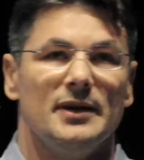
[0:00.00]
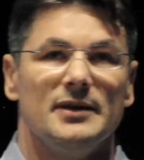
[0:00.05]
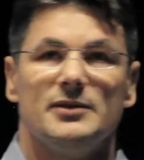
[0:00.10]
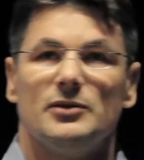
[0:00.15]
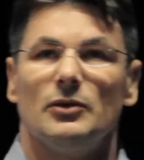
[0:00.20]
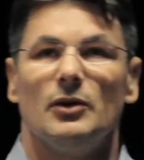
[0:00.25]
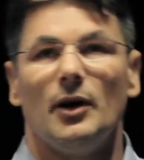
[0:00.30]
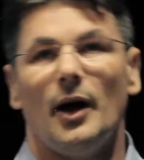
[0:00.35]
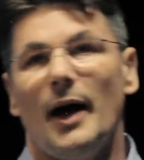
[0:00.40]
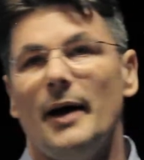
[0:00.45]

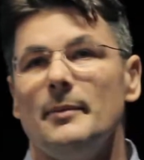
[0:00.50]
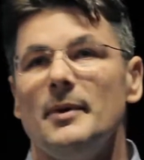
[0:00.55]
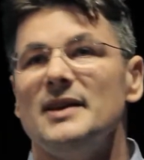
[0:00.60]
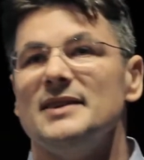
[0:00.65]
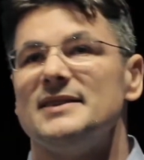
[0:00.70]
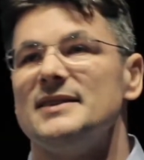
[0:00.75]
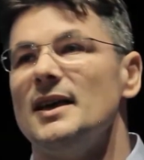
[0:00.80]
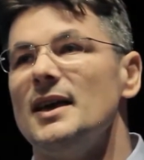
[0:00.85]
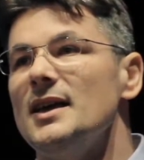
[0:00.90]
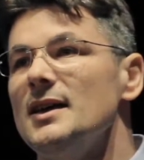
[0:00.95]
So I may
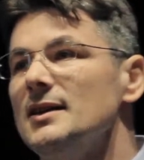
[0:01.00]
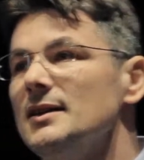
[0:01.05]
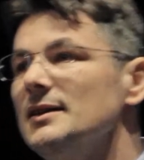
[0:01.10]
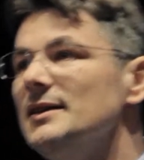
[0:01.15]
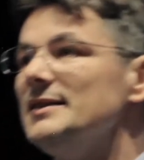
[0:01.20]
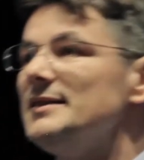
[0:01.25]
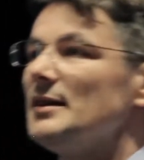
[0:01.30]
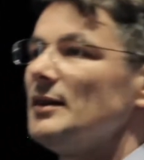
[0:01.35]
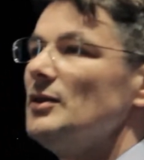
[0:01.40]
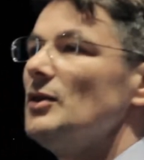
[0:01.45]
say
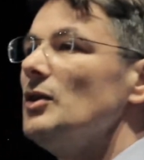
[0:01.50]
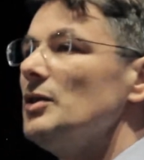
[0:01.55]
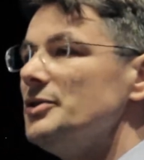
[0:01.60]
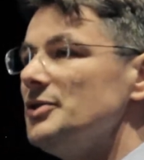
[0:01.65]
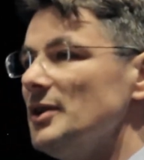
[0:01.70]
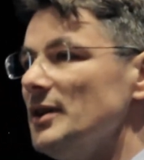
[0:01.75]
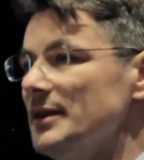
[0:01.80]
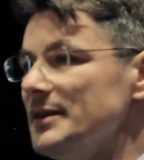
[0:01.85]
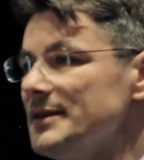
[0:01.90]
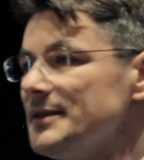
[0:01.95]
this
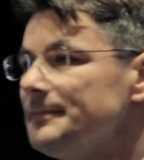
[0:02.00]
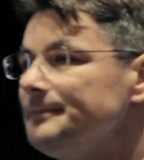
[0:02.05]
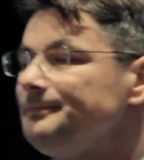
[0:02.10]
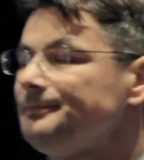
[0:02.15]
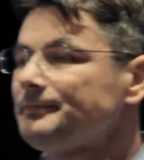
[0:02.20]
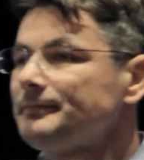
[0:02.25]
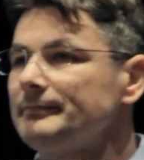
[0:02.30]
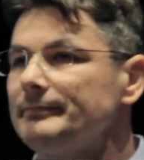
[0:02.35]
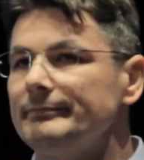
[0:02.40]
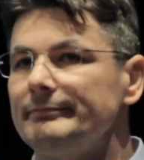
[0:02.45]
technology is
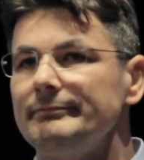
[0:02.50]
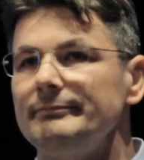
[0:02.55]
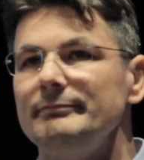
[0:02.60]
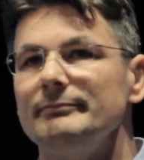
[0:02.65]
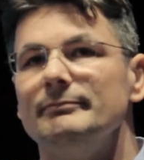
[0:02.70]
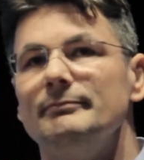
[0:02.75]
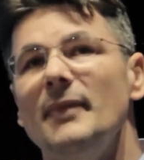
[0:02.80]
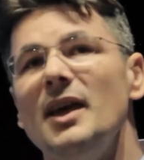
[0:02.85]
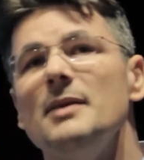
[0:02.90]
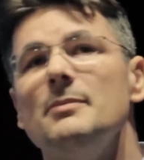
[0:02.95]

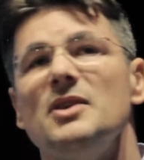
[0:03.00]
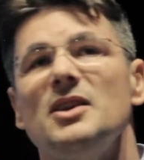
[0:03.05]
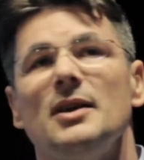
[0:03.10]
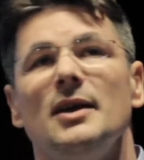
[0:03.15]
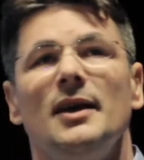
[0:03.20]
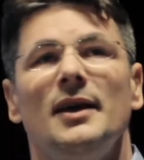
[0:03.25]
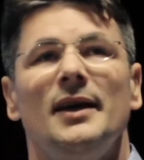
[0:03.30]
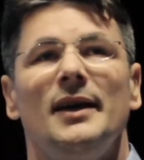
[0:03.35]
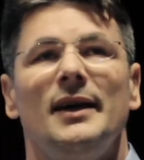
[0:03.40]
maybe